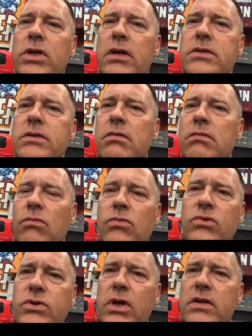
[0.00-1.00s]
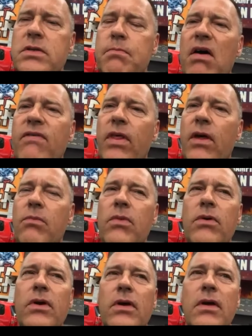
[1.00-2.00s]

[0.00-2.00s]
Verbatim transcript: Just just buff them.